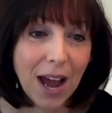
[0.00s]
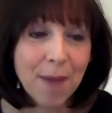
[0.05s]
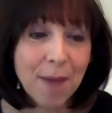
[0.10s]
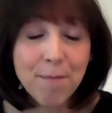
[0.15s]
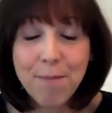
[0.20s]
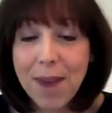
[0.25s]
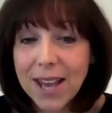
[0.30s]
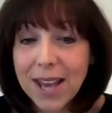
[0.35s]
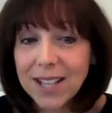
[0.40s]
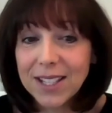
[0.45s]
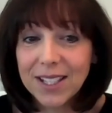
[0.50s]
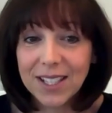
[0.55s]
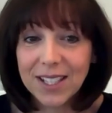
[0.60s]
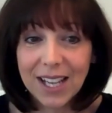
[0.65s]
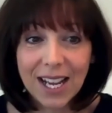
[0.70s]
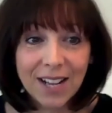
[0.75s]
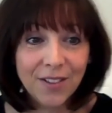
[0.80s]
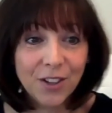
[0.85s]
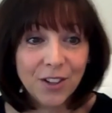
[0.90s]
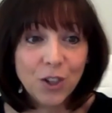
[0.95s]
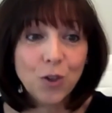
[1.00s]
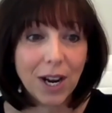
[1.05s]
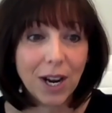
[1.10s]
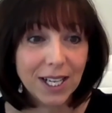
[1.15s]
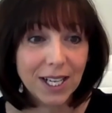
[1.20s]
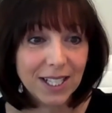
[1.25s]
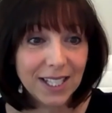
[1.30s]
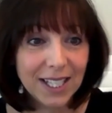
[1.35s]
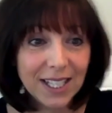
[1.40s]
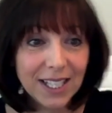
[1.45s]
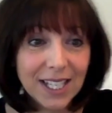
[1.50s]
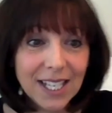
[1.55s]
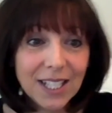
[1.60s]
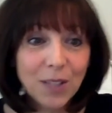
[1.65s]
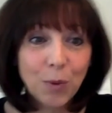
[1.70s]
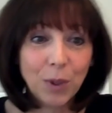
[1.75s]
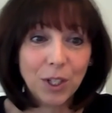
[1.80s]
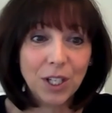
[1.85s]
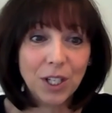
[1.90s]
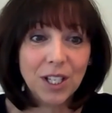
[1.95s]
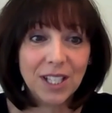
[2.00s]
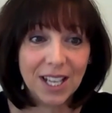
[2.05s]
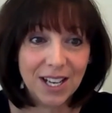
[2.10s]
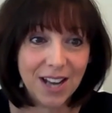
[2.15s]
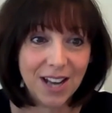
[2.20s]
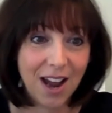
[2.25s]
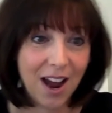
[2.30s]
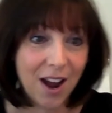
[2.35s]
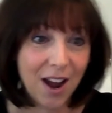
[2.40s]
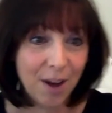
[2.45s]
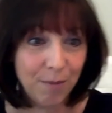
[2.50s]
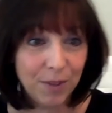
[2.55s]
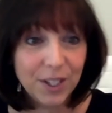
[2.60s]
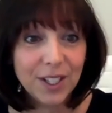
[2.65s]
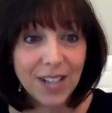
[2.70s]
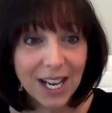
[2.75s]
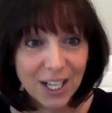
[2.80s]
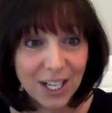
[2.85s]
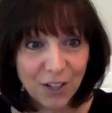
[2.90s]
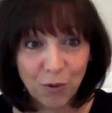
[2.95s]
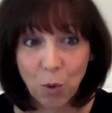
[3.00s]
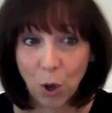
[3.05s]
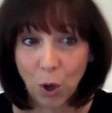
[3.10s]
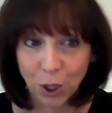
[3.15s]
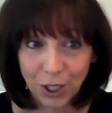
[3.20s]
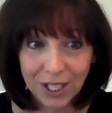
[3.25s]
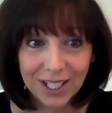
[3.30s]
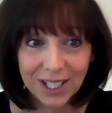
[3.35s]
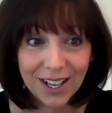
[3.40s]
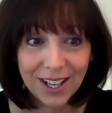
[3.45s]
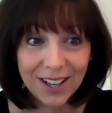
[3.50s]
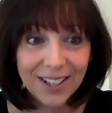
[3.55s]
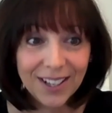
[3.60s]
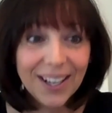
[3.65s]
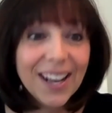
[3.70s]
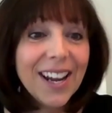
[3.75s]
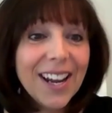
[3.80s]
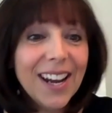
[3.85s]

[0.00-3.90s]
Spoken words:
I'm based in the Tri-Cities, which is in the state of Washington.